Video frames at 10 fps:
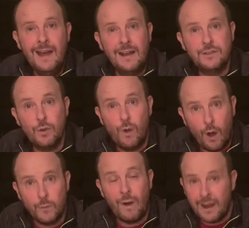And so,
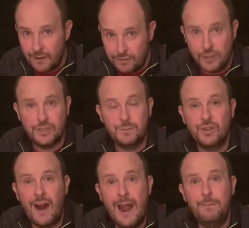God willing, if you
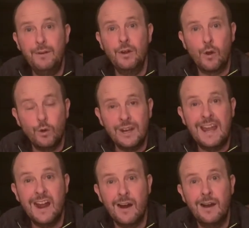subscribe, you're going to
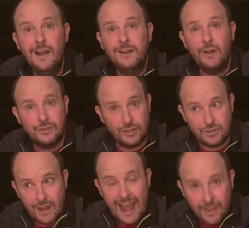hear not
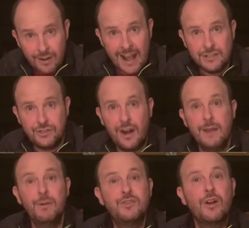just Heather and I's journey,
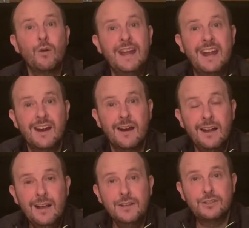but you're going to hear
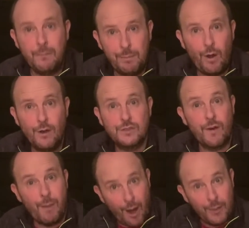some blogs
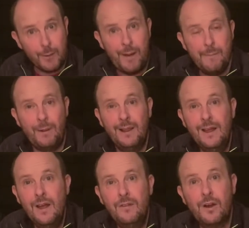from other people
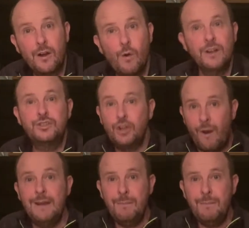that are going to join